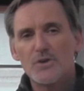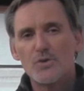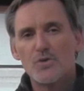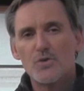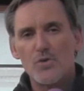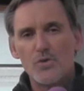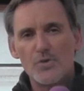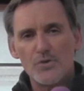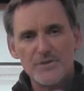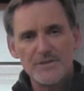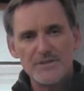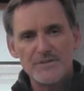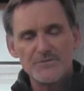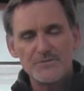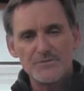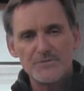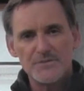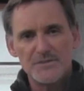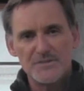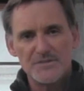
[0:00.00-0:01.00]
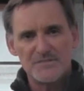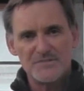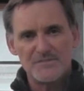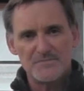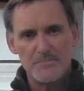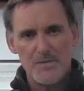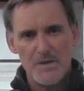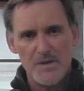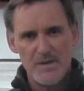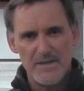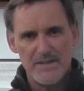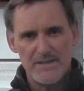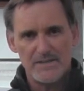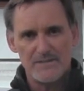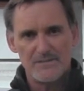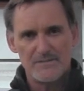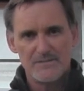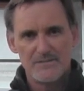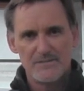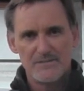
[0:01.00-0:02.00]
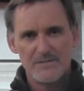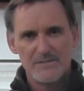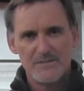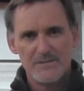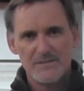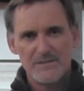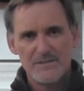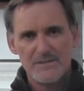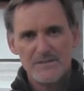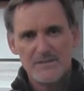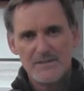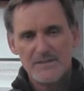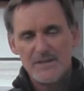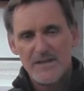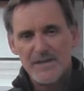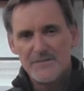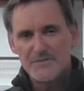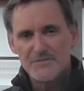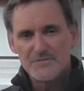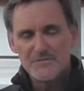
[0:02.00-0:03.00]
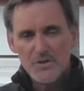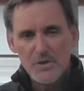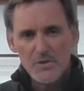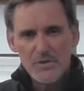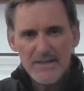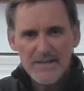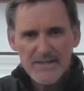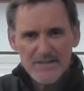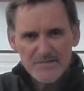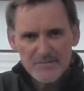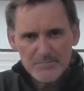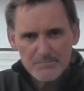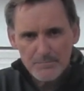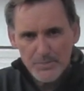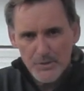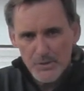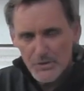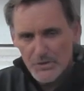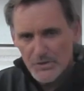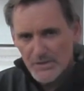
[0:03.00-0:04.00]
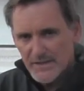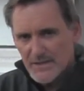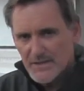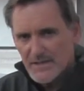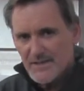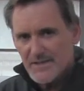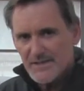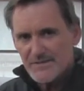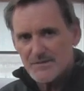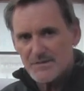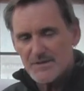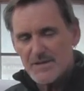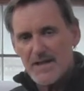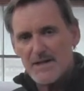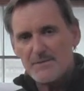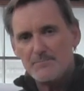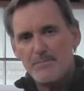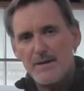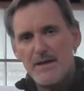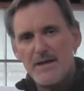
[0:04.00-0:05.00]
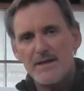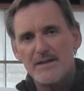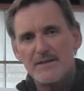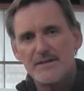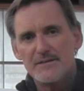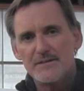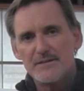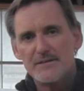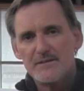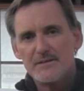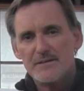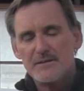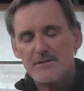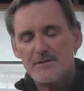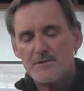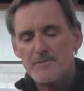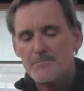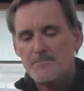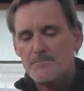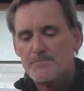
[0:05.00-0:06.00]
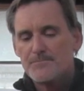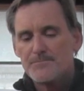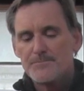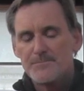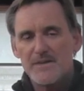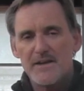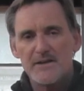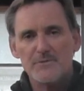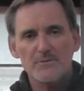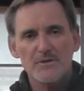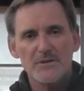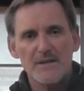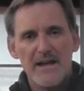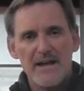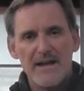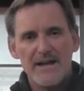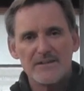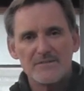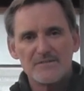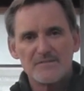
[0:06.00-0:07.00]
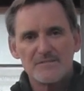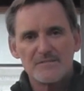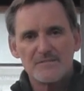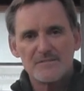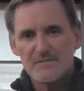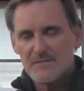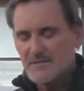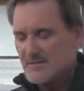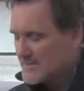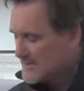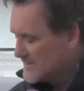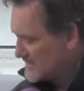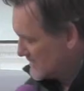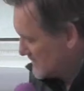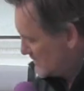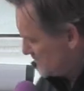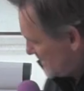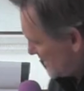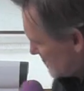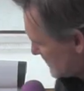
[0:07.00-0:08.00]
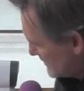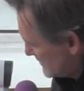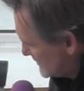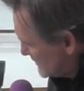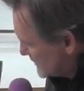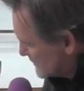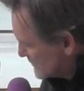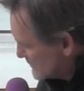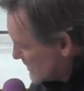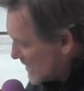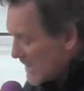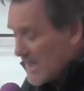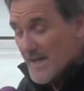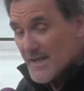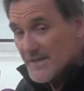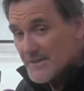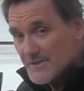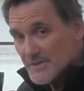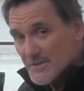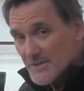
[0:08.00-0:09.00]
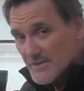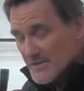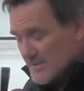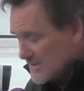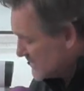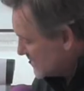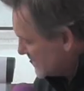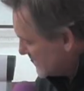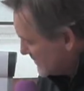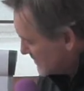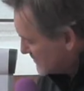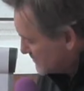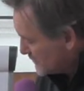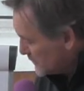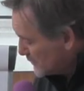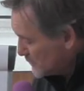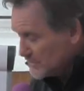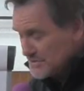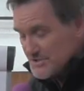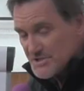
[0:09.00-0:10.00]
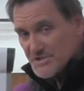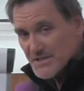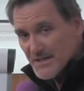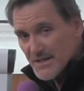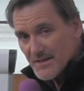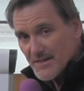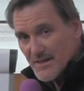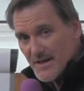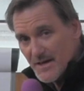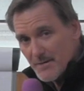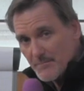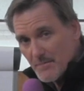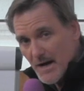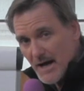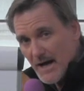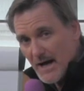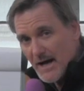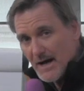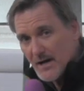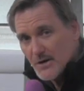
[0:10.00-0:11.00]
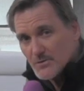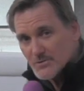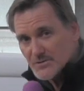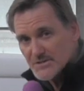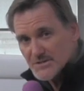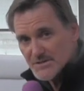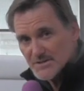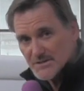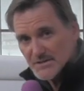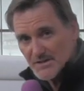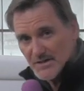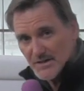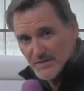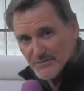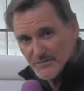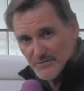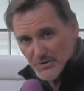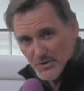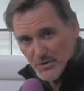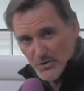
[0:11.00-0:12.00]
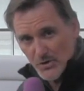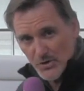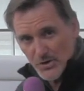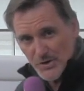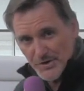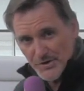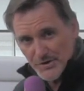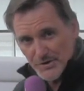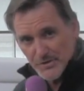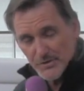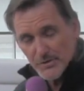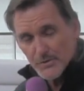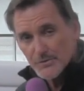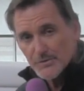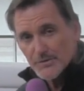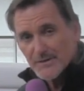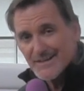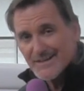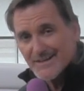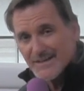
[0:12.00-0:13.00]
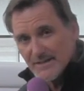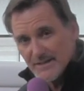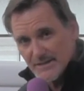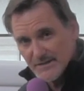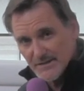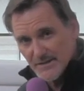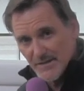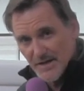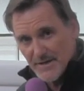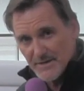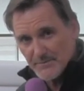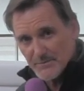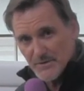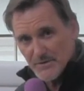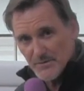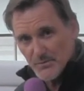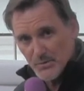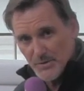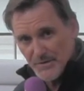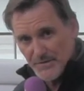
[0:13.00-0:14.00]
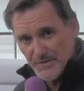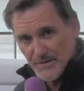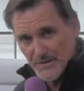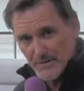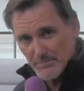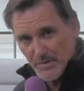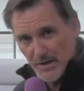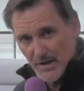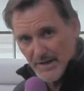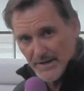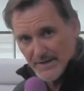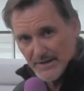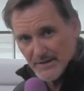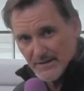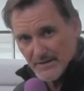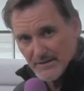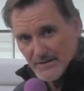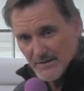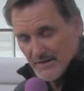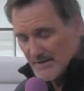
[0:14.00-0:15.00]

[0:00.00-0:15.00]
according to their spine, and there's no hands pulling against that bend, they relax because the rider is pushing them out of the corner in alignment with their body,